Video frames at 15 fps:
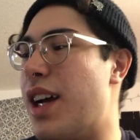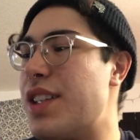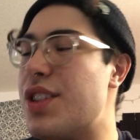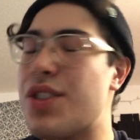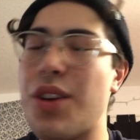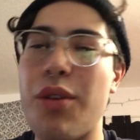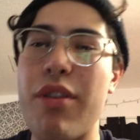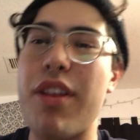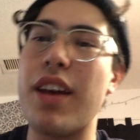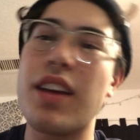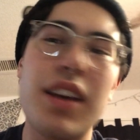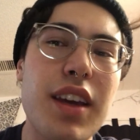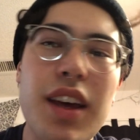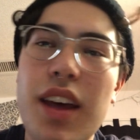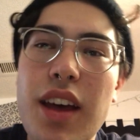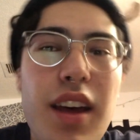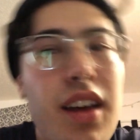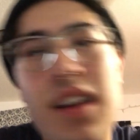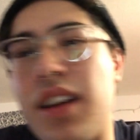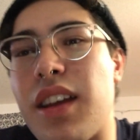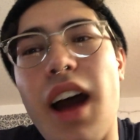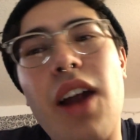I don't think
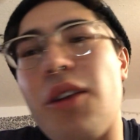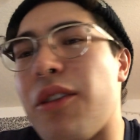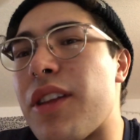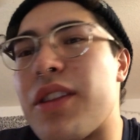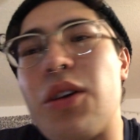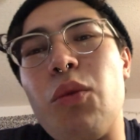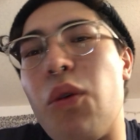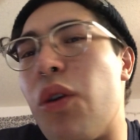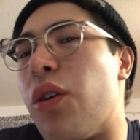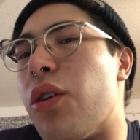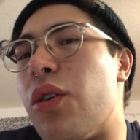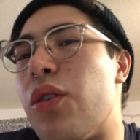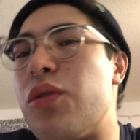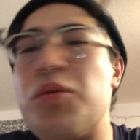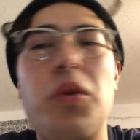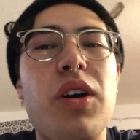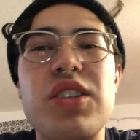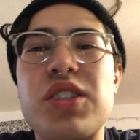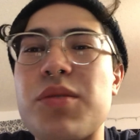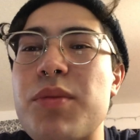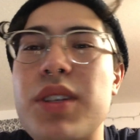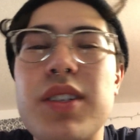the world
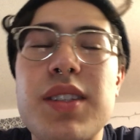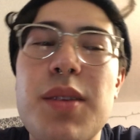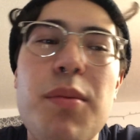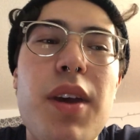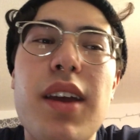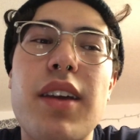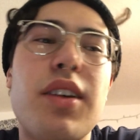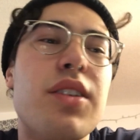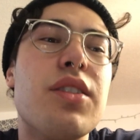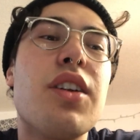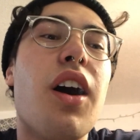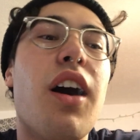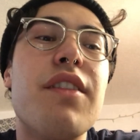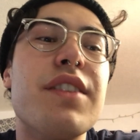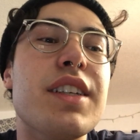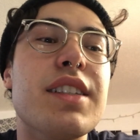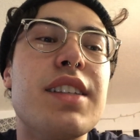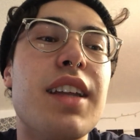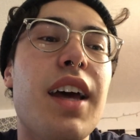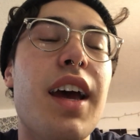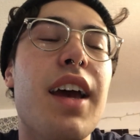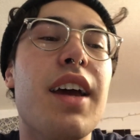wants me to make good coffee
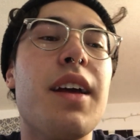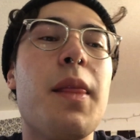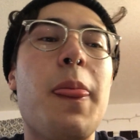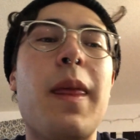today.